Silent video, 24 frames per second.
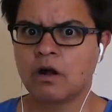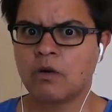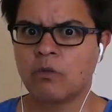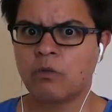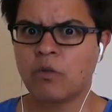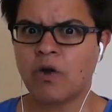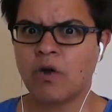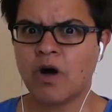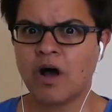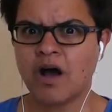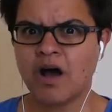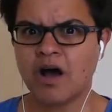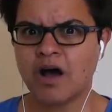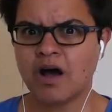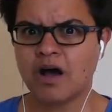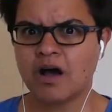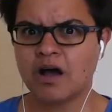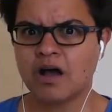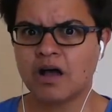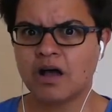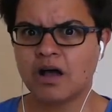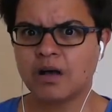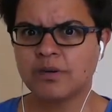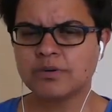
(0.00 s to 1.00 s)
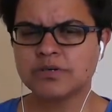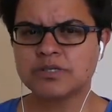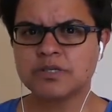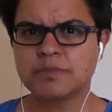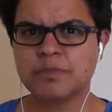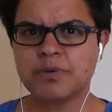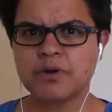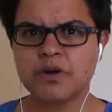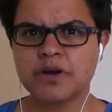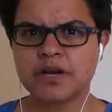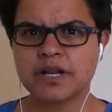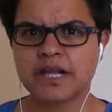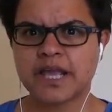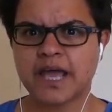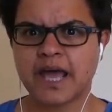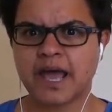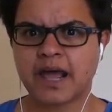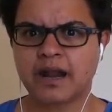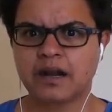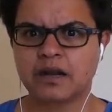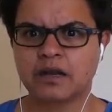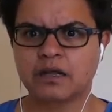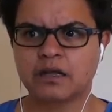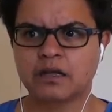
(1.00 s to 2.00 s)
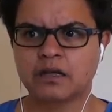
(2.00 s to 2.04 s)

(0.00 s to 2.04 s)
What? It was the bird again.